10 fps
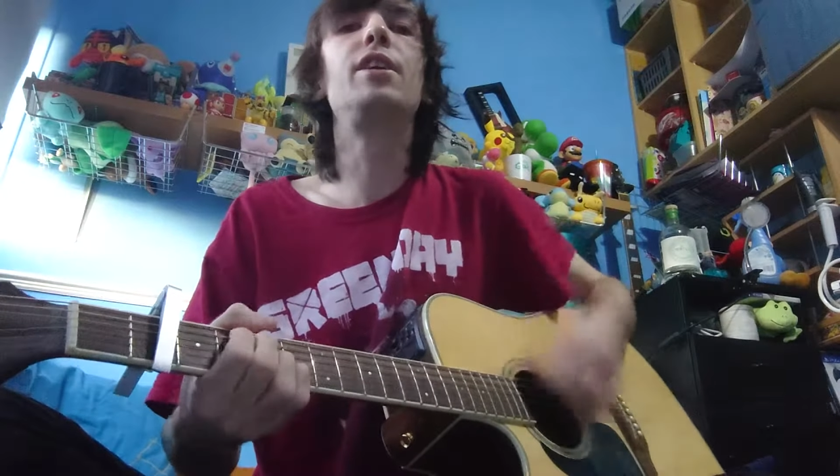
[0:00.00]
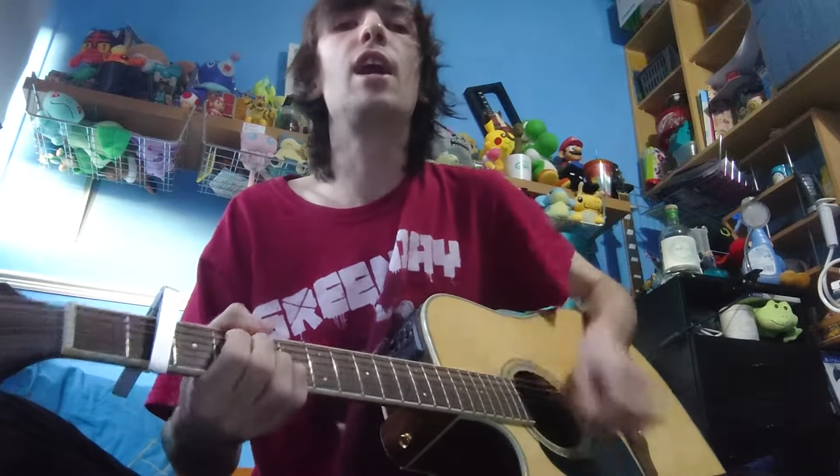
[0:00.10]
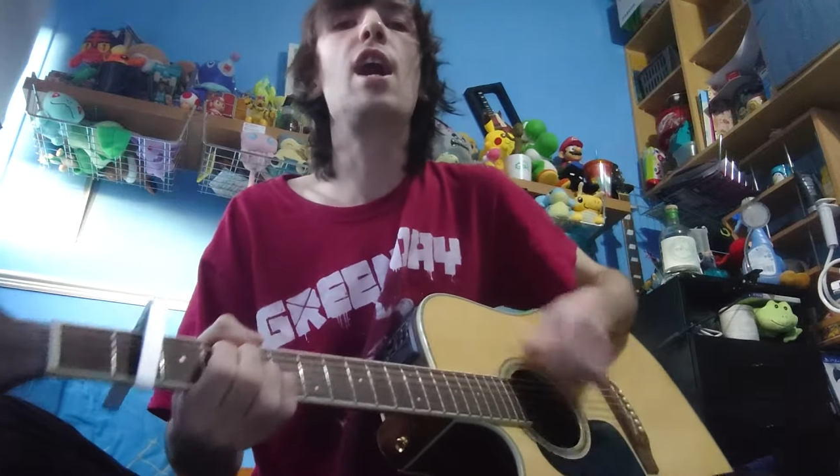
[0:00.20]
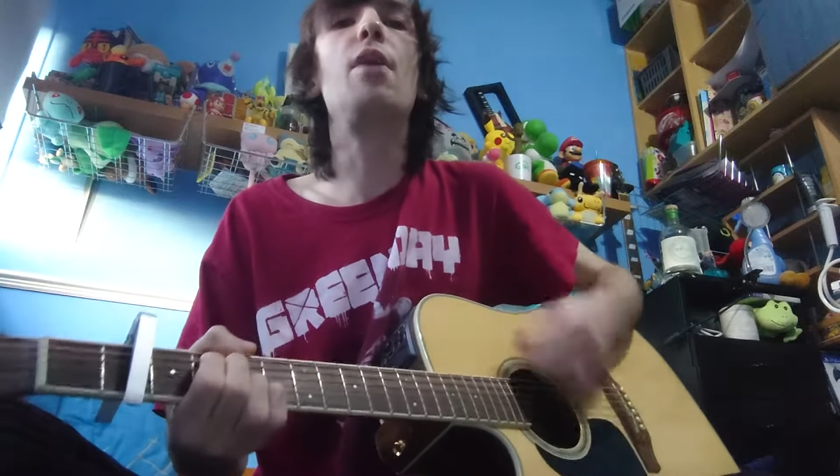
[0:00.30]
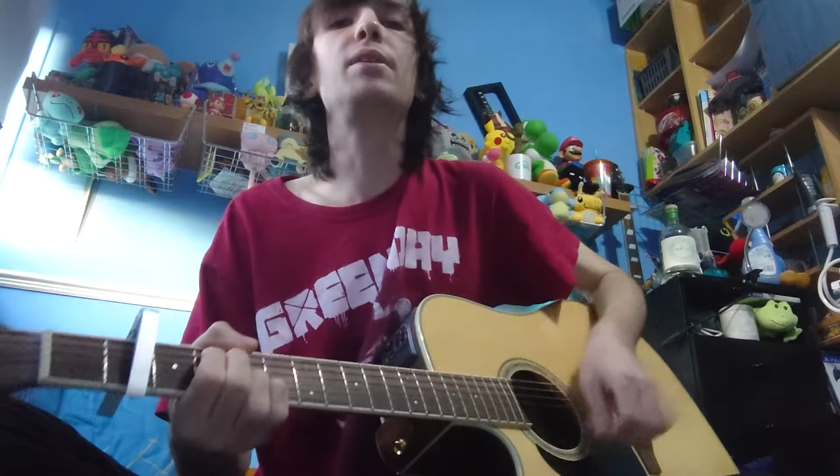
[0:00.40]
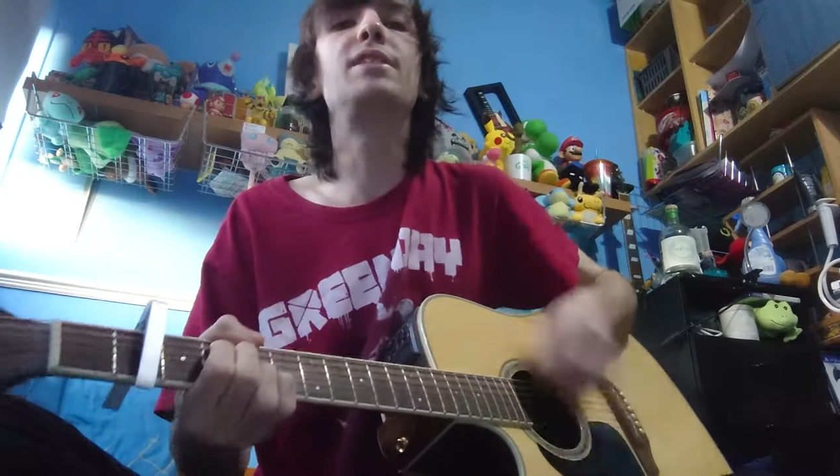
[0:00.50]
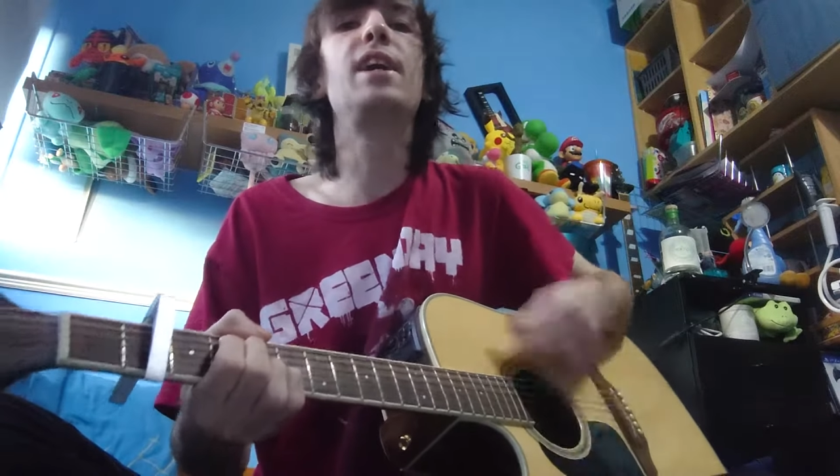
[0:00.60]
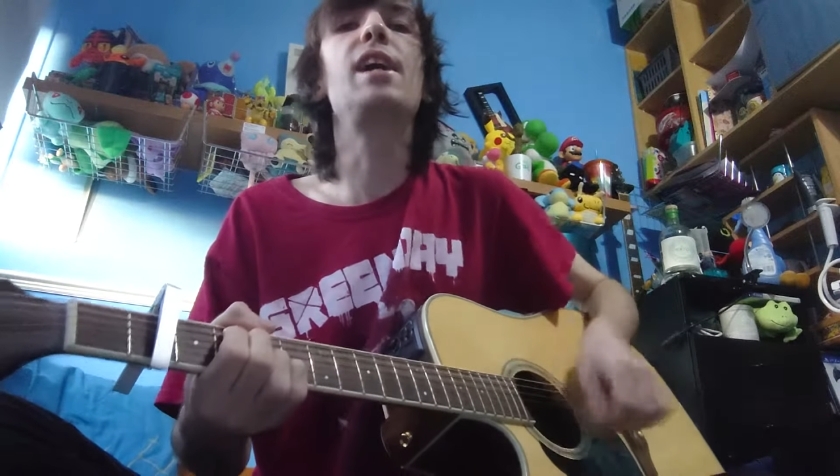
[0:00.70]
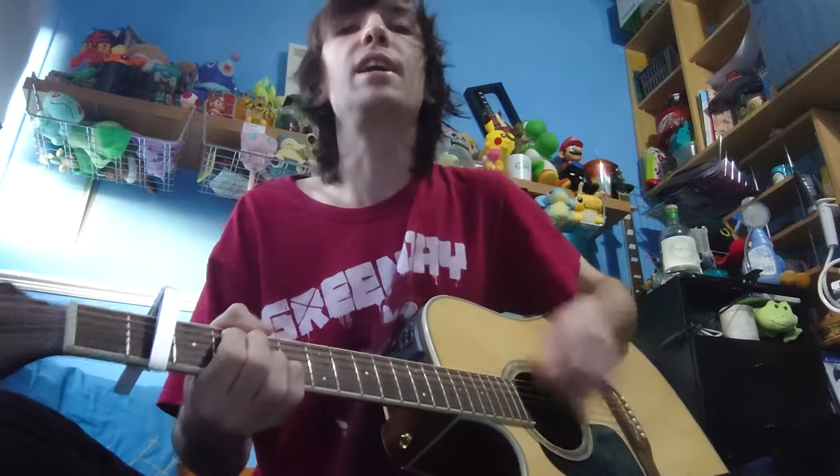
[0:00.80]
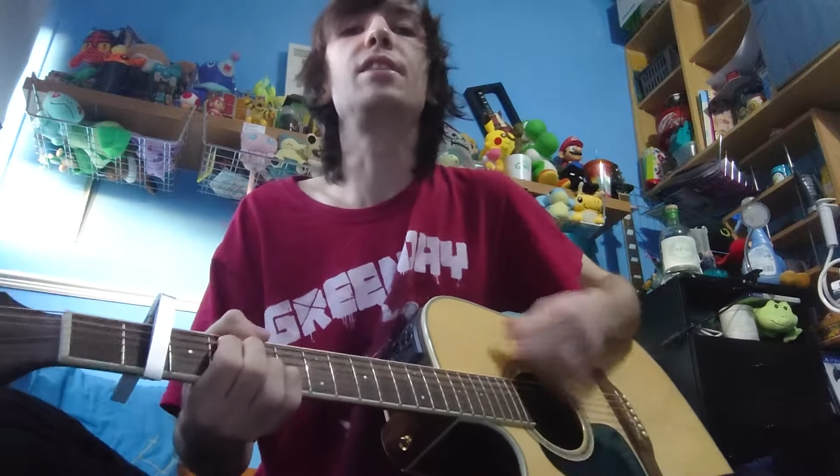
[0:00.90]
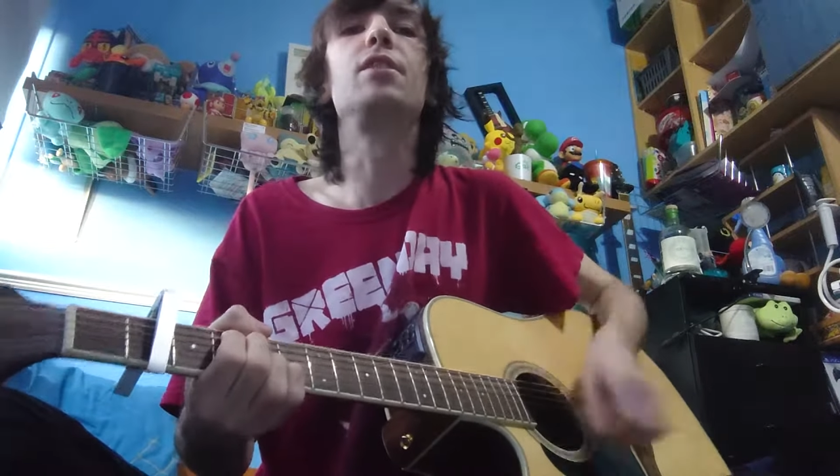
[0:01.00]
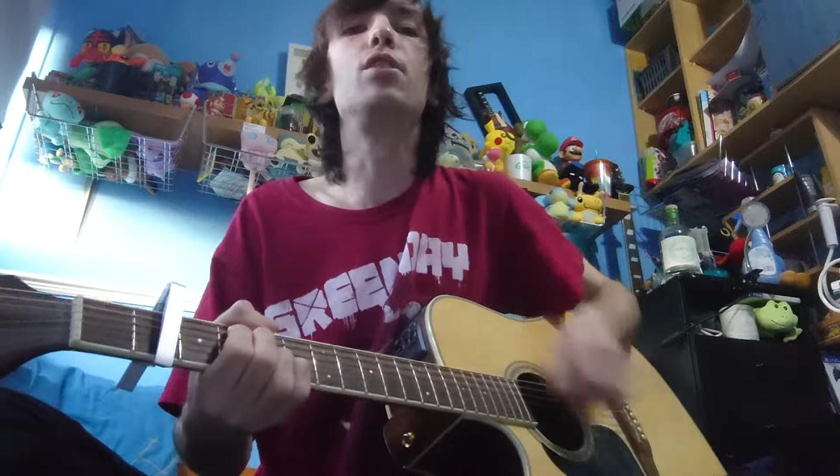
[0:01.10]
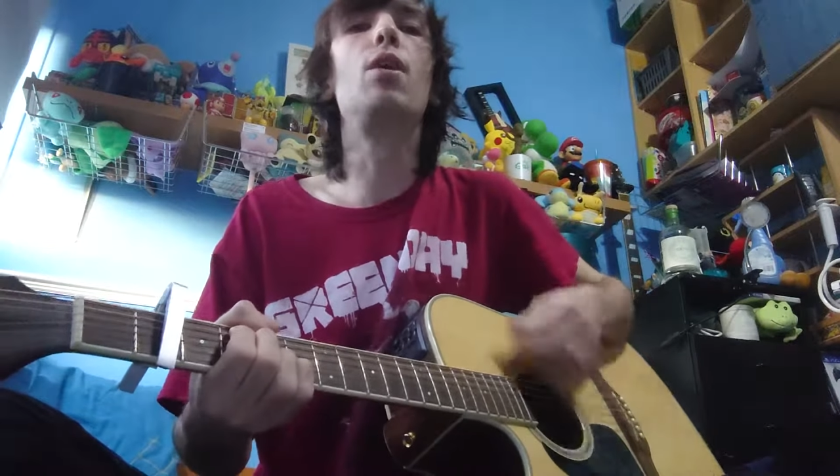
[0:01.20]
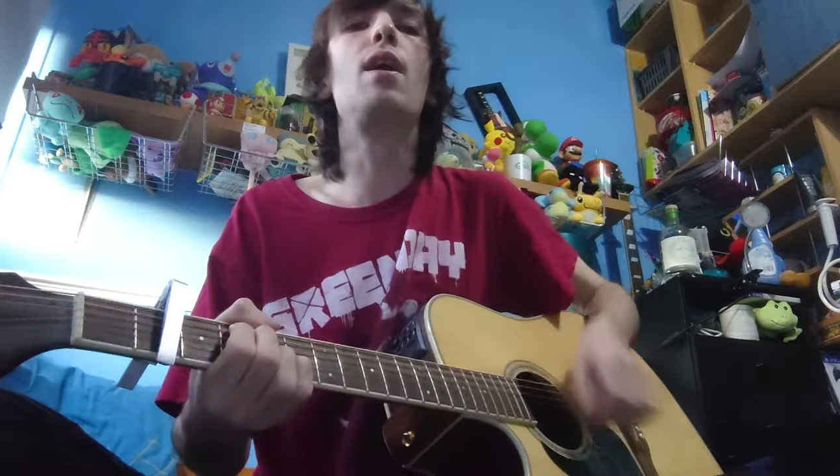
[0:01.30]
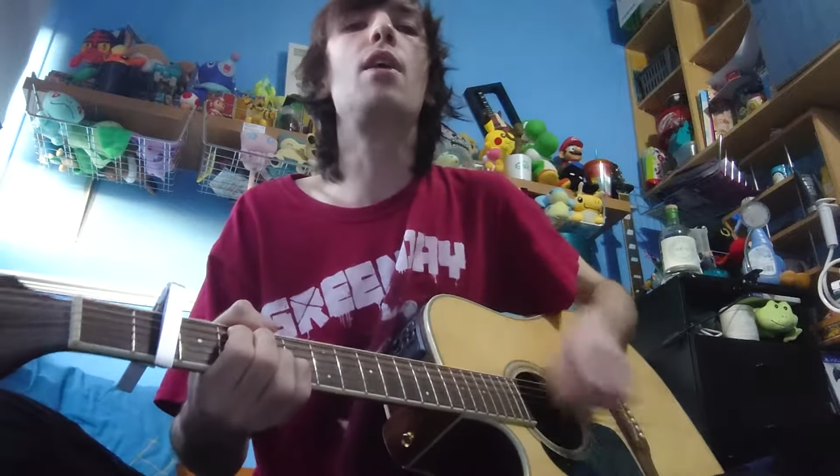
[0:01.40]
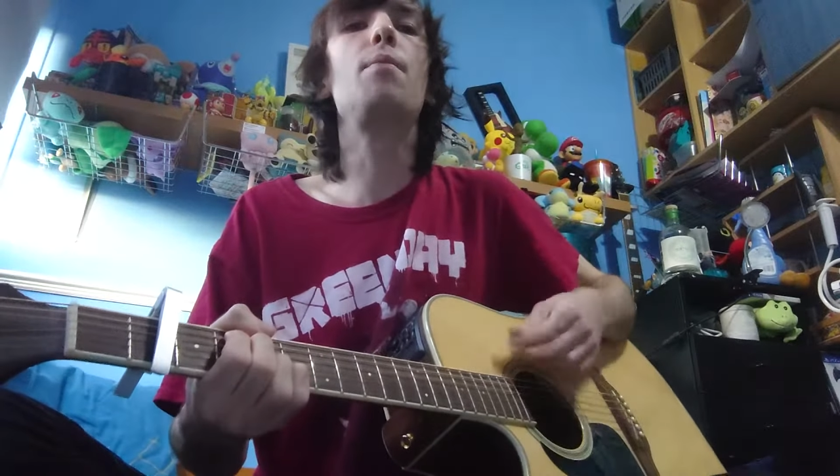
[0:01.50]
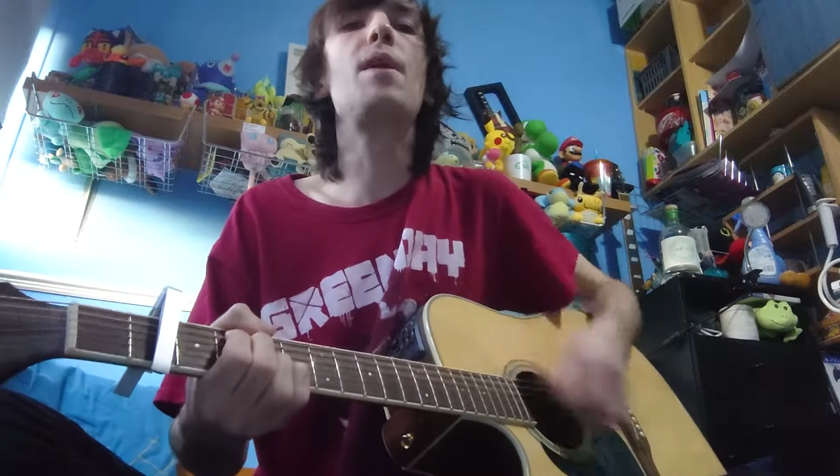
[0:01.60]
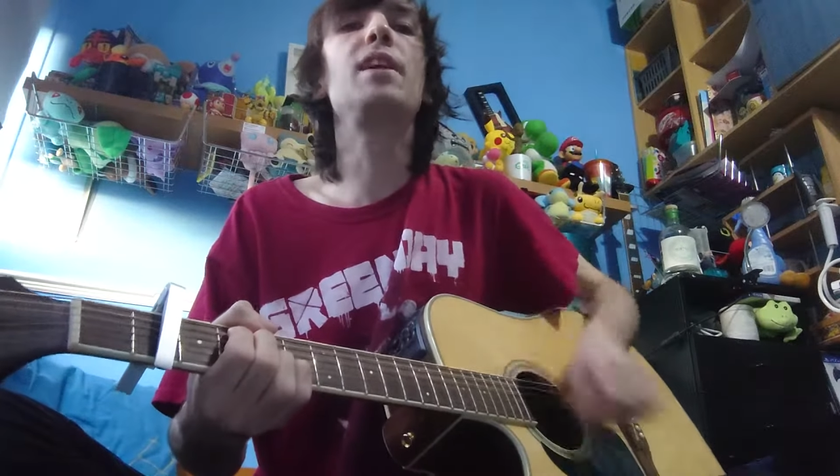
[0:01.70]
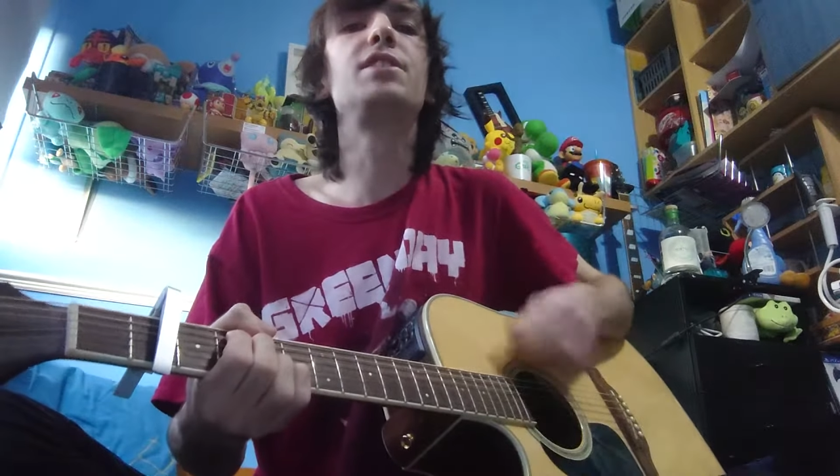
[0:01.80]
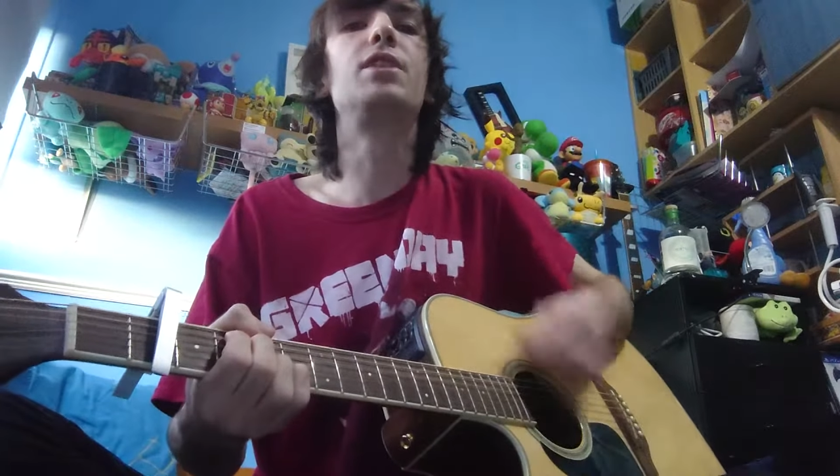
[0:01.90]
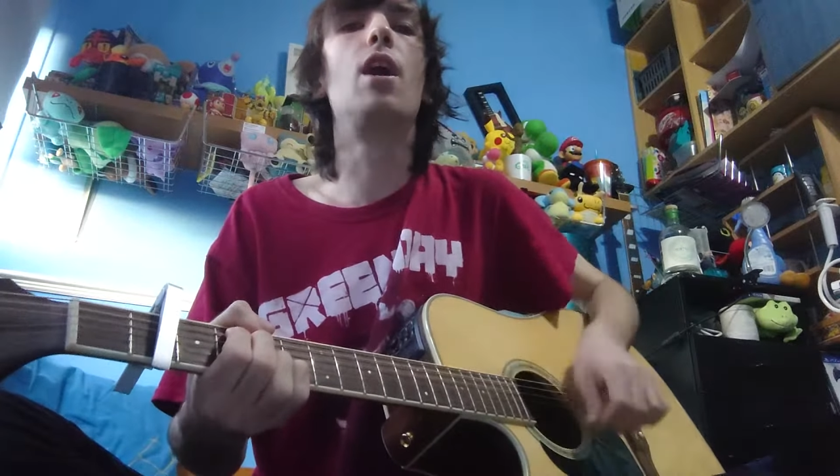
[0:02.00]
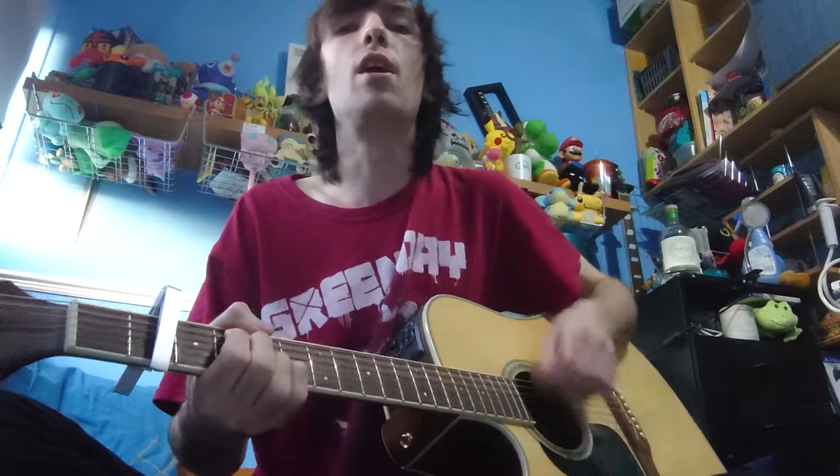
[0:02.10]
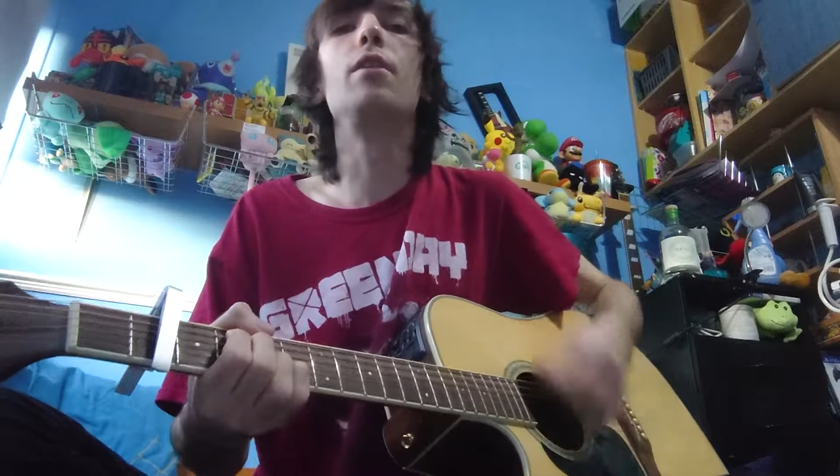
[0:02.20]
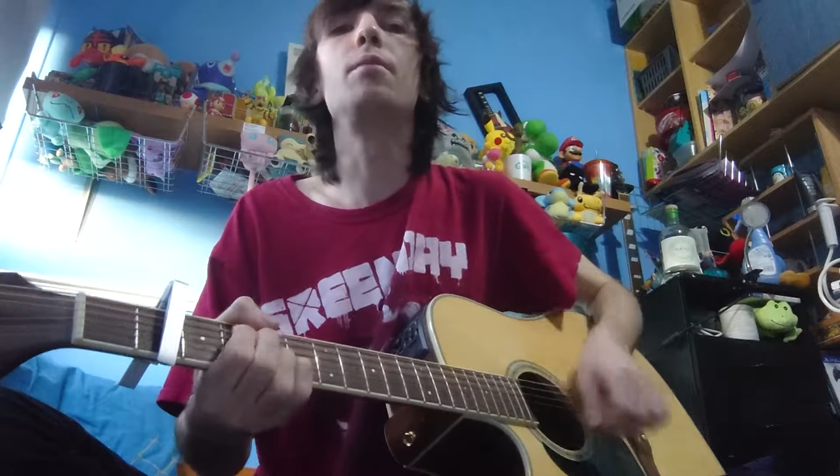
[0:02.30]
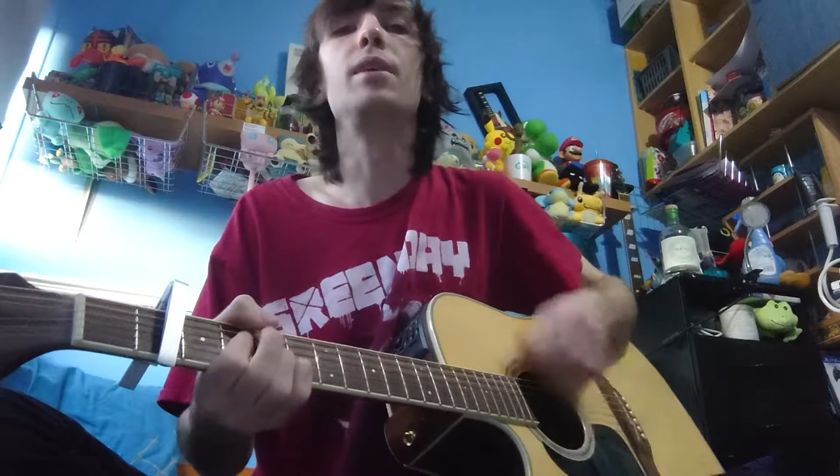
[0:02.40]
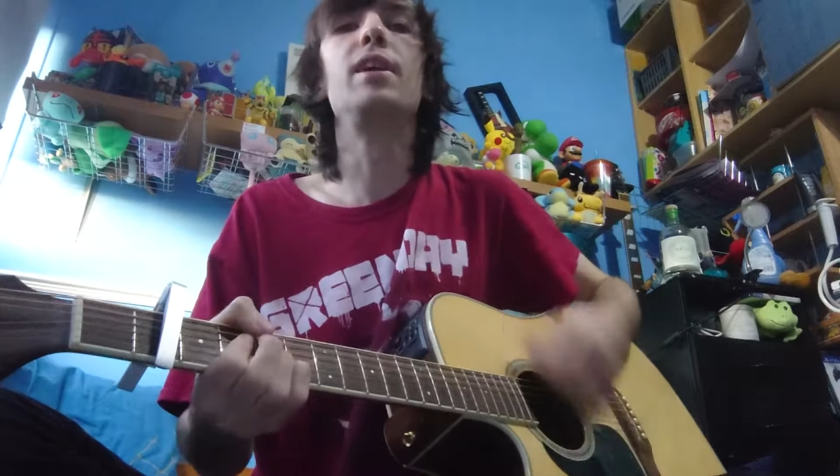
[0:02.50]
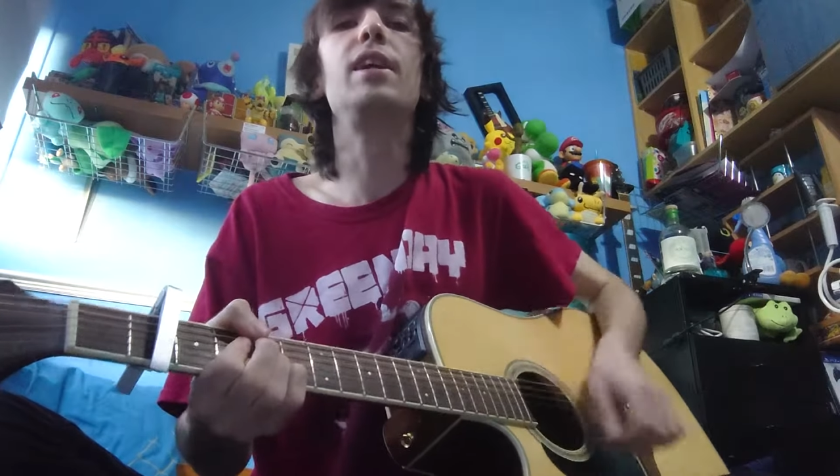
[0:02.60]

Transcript: God would take the world by storm.